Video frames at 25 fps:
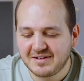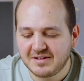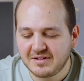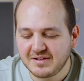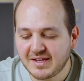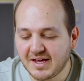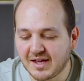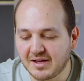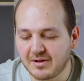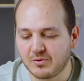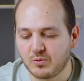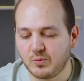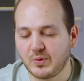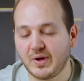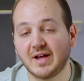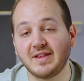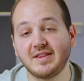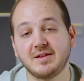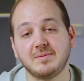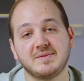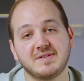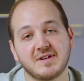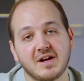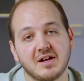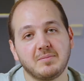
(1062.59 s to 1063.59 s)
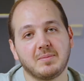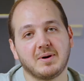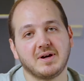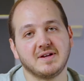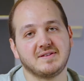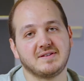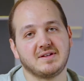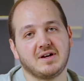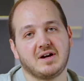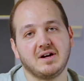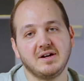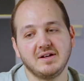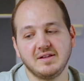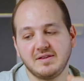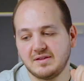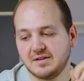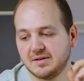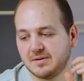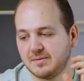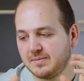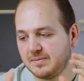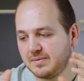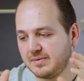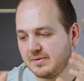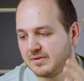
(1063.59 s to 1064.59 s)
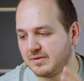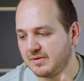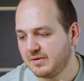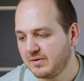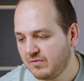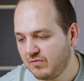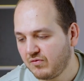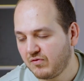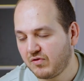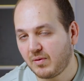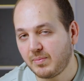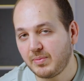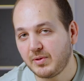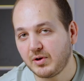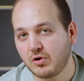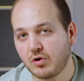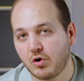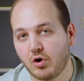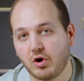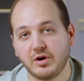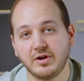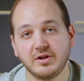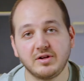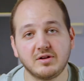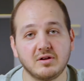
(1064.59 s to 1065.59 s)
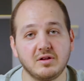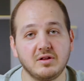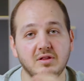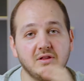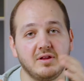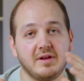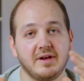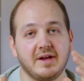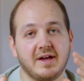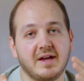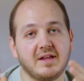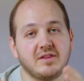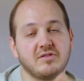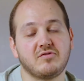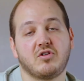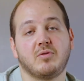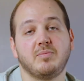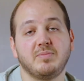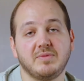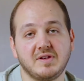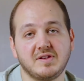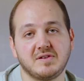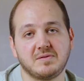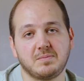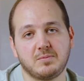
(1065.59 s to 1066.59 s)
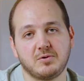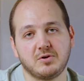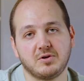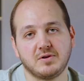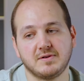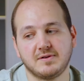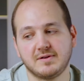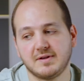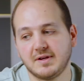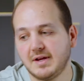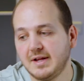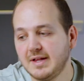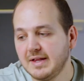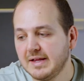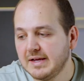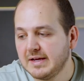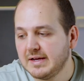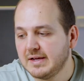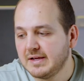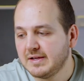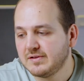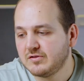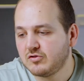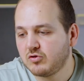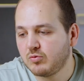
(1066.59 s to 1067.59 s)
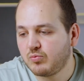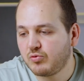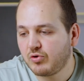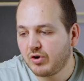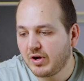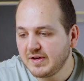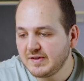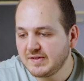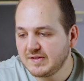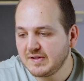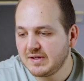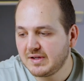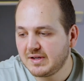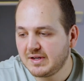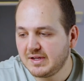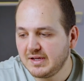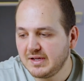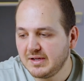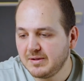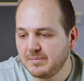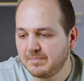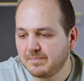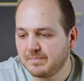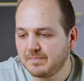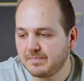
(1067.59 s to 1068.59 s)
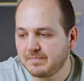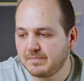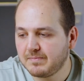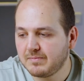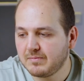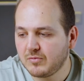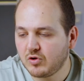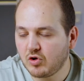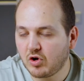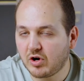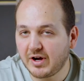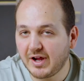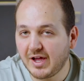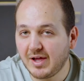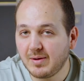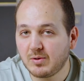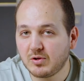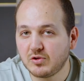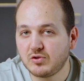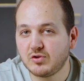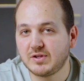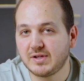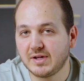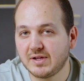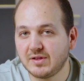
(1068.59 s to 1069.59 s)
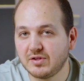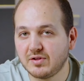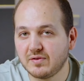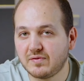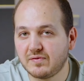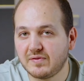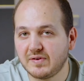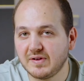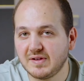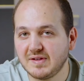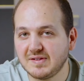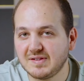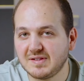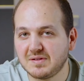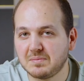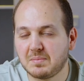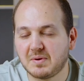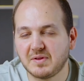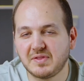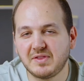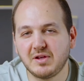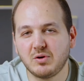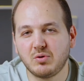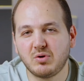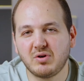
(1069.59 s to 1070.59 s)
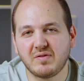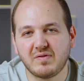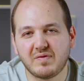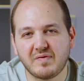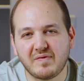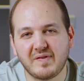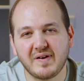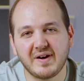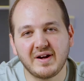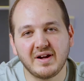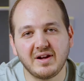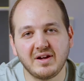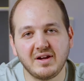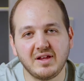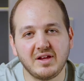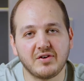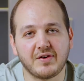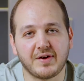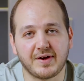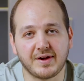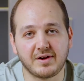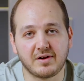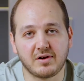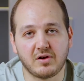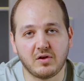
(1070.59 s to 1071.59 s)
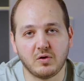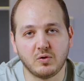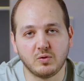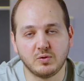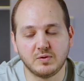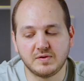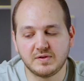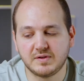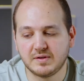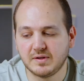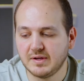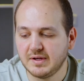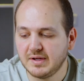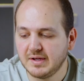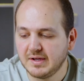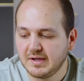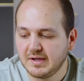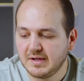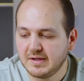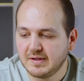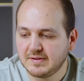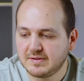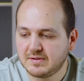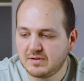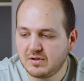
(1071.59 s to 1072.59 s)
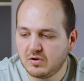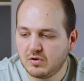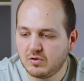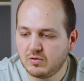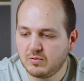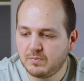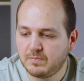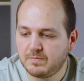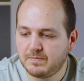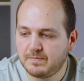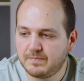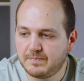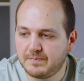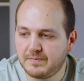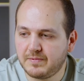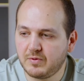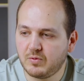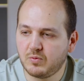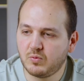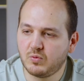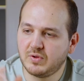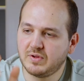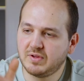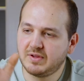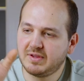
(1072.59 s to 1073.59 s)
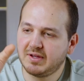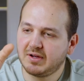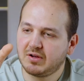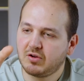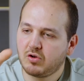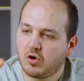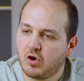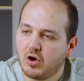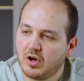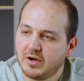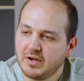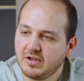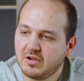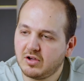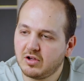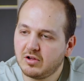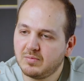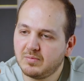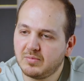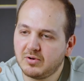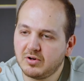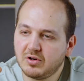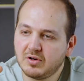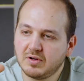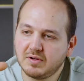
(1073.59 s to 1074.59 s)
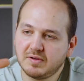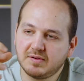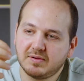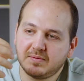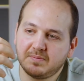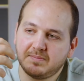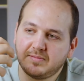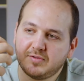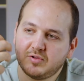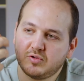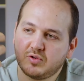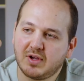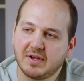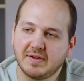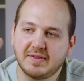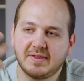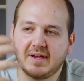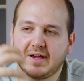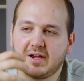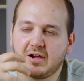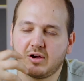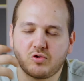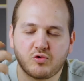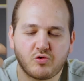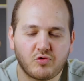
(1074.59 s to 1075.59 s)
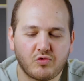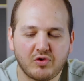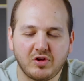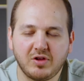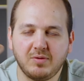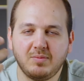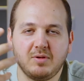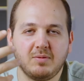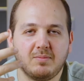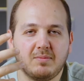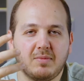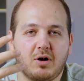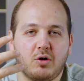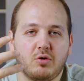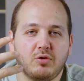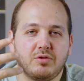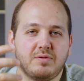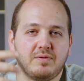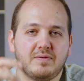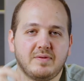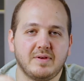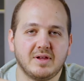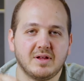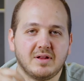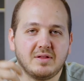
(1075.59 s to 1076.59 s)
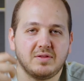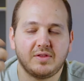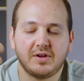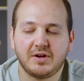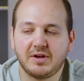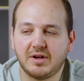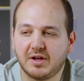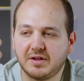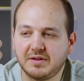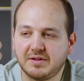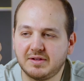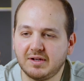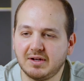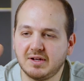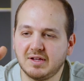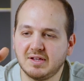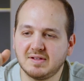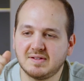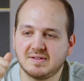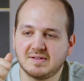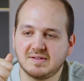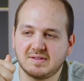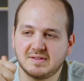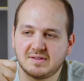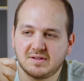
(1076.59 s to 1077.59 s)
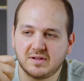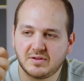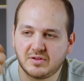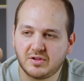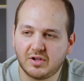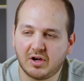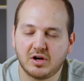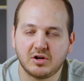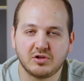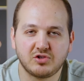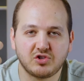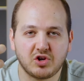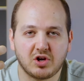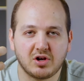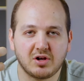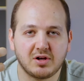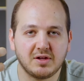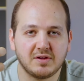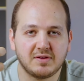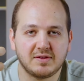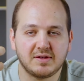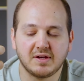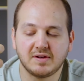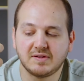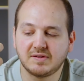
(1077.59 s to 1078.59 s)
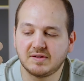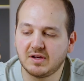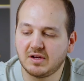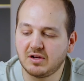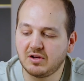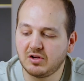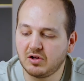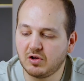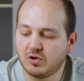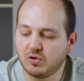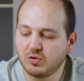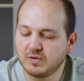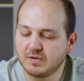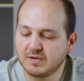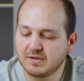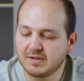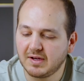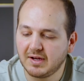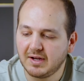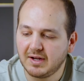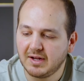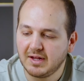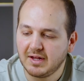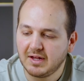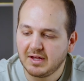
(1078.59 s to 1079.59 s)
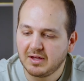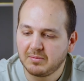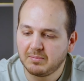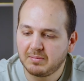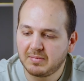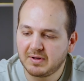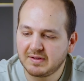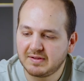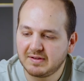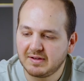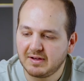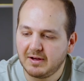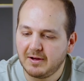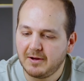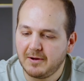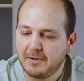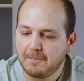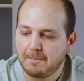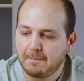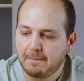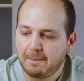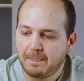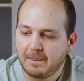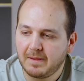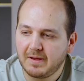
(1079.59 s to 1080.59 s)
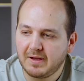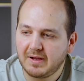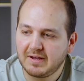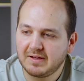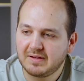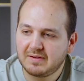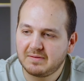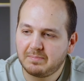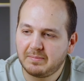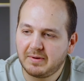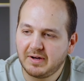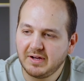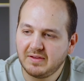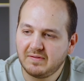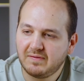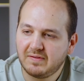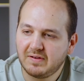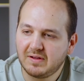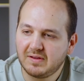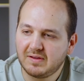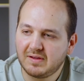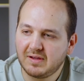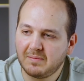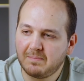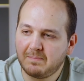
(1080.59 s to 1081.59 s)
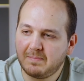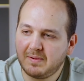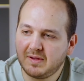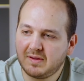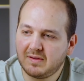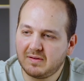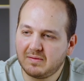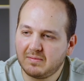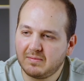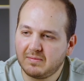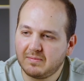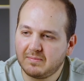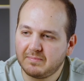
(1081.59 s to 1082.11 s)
yeah, we had them side by side from the conical and from these burrs. Surprisingly, you are able to tell difference, but they were very near and close. So with the conical burrs, you get that creamy mouthfeel, the nuttiness, the dark chocolate tasting notes, but it might felt a bit